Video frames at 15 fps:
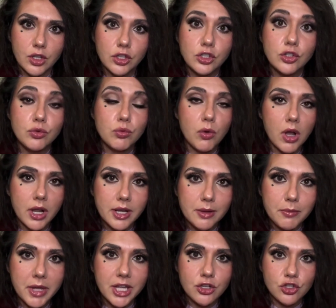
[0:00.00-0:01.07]
You want to
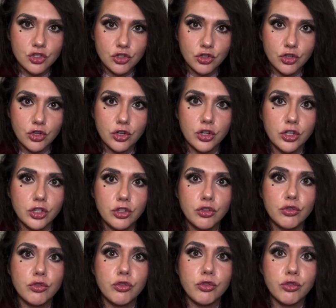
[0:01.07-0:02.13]
make sure
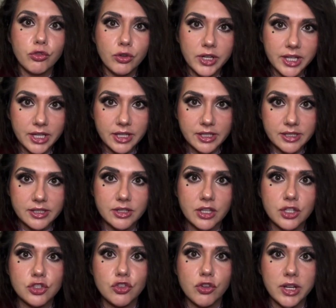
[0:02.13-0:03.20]
you freeze
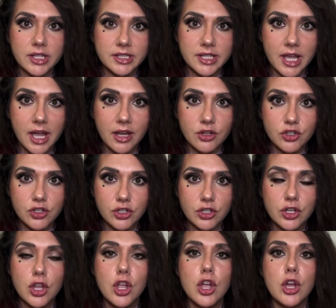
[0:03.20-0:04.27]
the
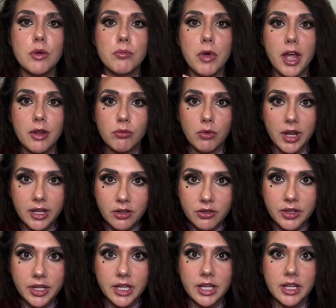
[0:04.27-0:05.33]
transaction by right
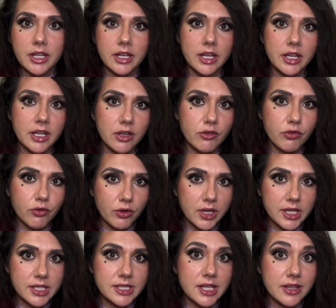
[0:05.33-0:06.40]
clicking and hitting
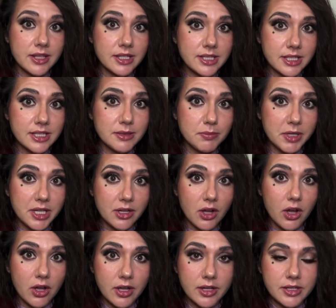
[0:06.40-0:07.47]
freeze. This is
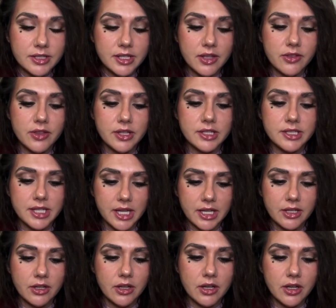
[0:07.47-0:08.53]
because the
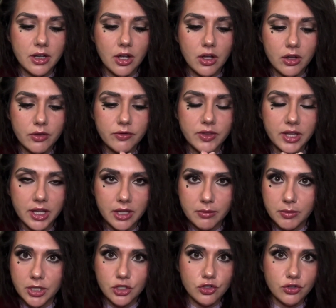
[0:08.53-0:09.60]
data of the
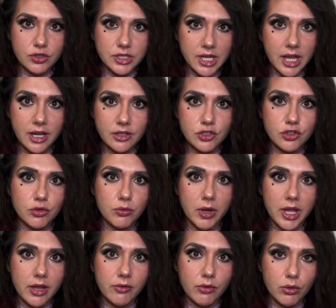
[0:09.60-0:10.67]
image or text or
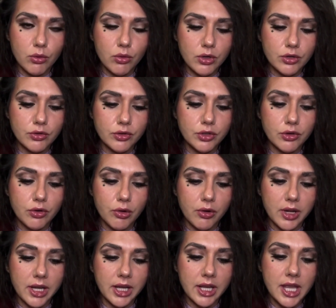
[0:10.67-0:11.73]
whatever Ordinal you're
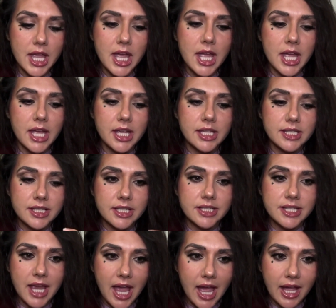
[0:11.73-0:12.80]
creating is
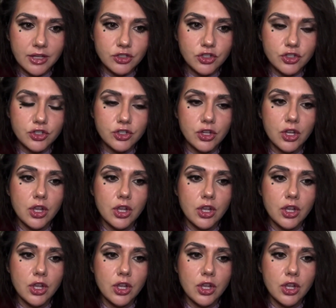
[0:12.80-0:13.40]
attached